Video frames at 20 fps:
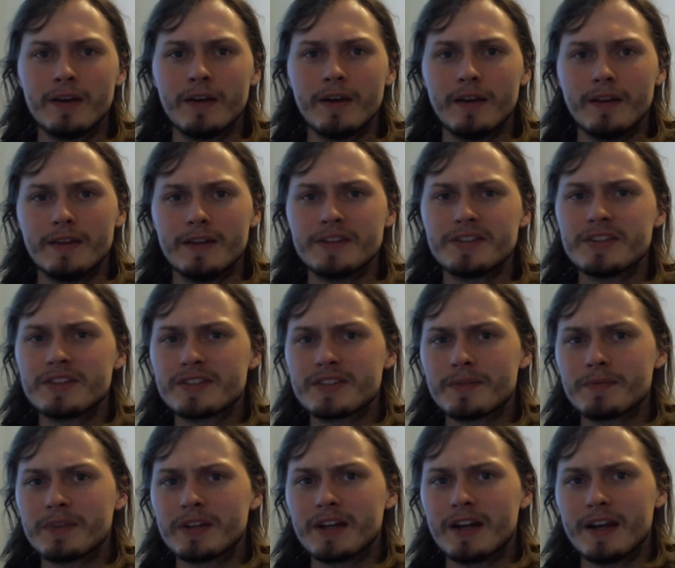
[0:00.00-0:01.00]
This is
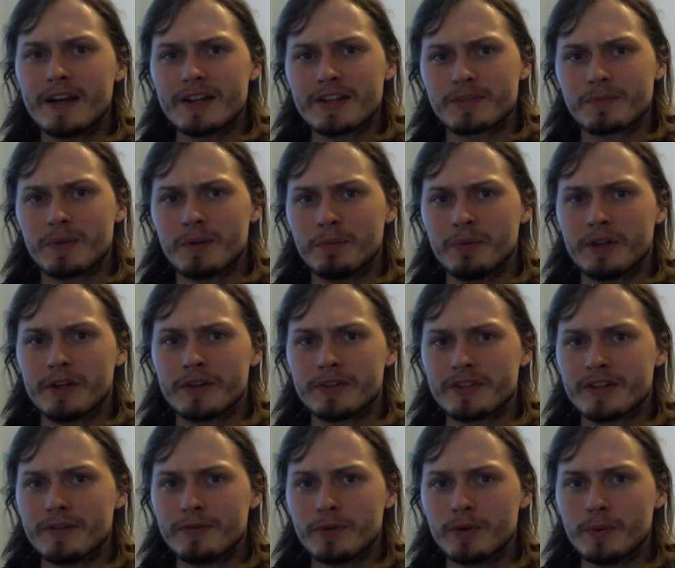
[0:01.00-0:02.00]
something I ask my players
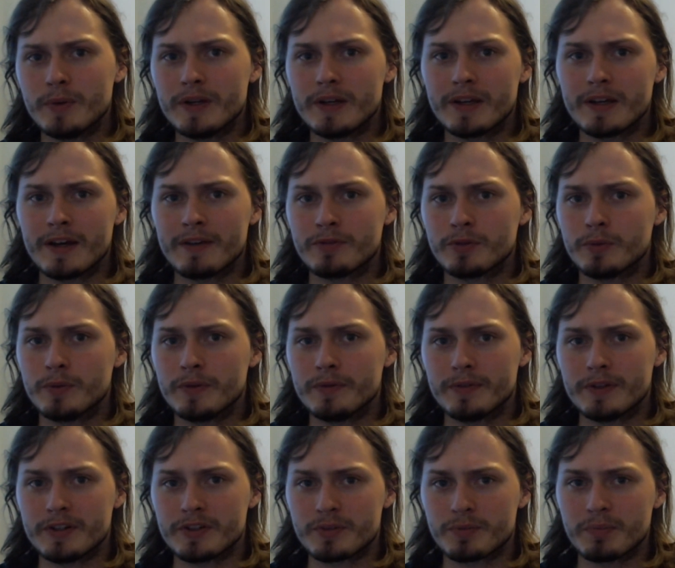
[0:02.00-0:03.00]
every week after we
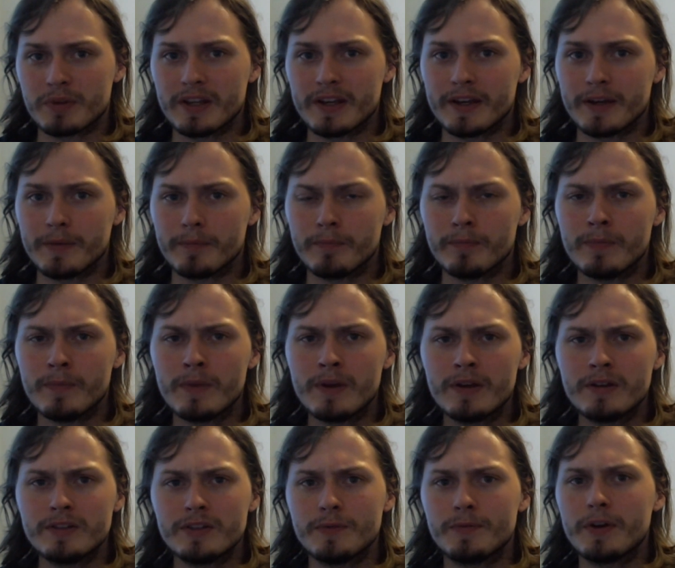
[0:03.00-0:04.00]
finish playing,
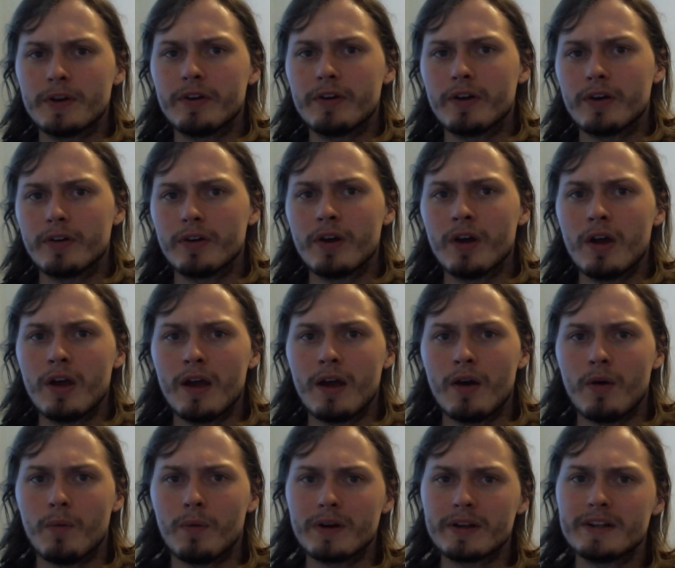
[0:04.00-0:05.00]
to figure out
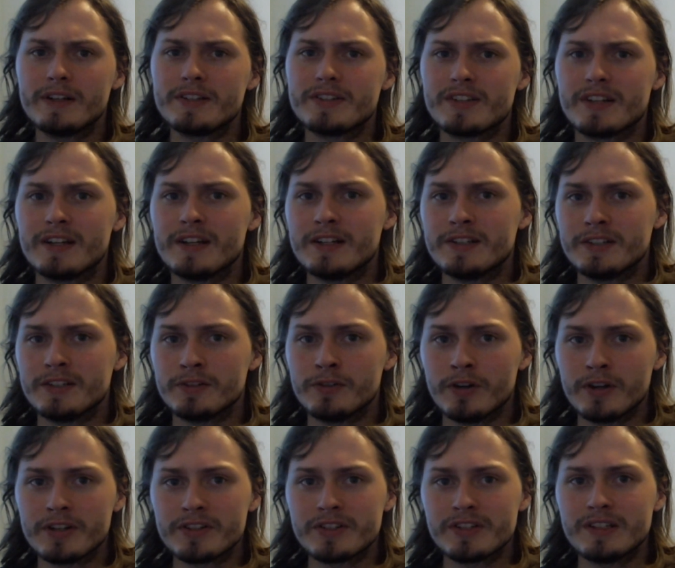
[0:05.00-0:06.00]
what it is that I did
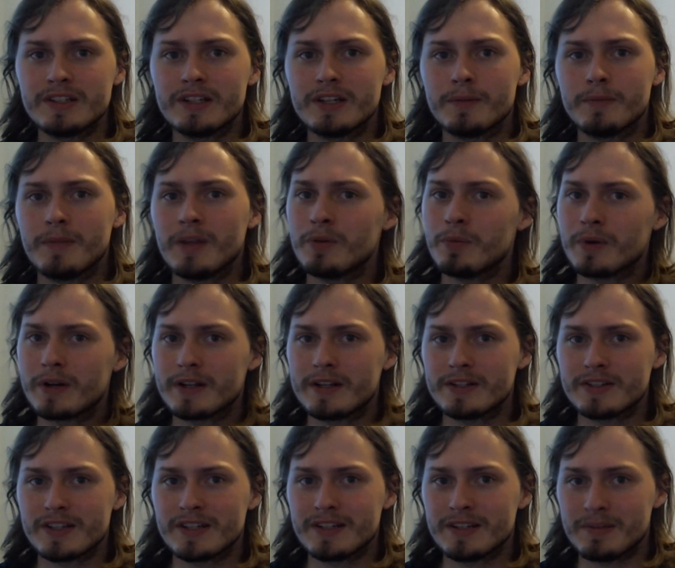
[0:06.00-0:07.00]
good as a DM and what it
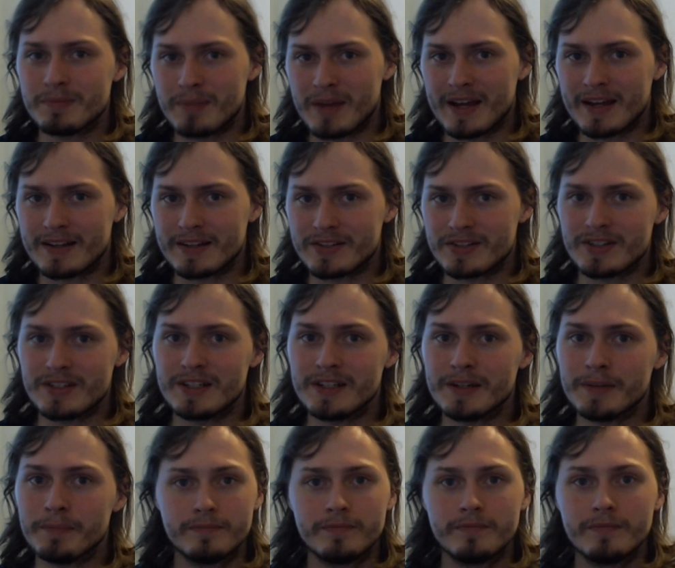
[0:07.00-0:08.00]
is I did bad as a
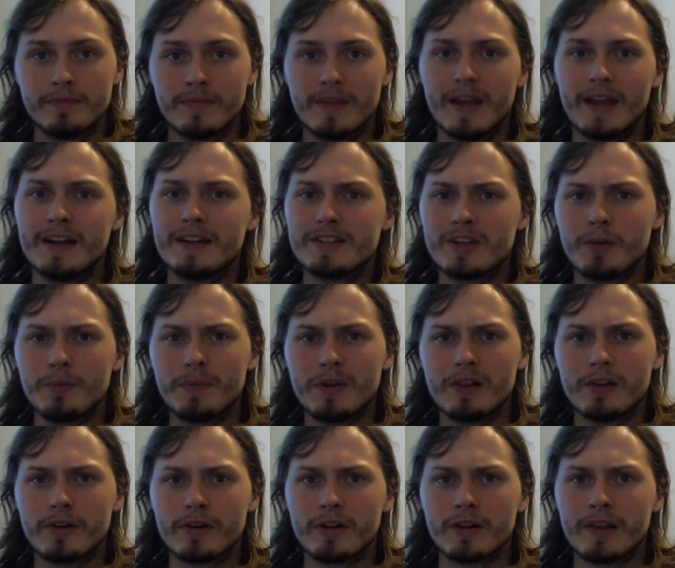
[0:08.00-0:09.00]
DM. And it's helped me
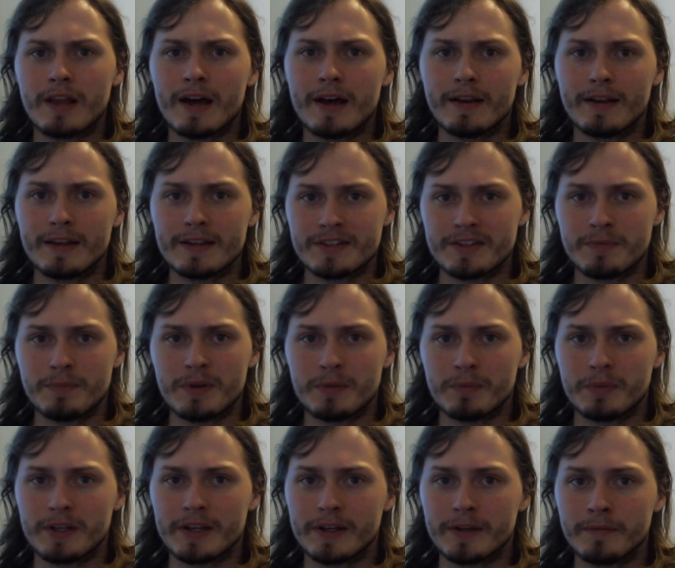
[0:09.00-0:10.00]
learn a lot as I've been
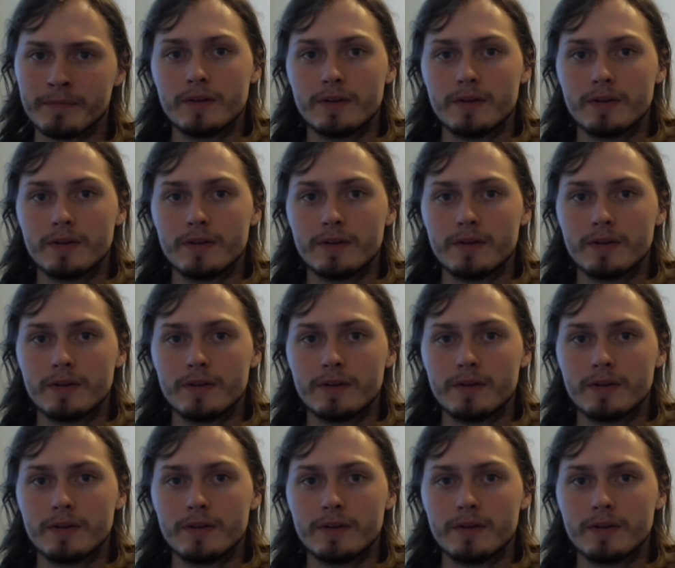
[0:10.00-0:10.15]
playing.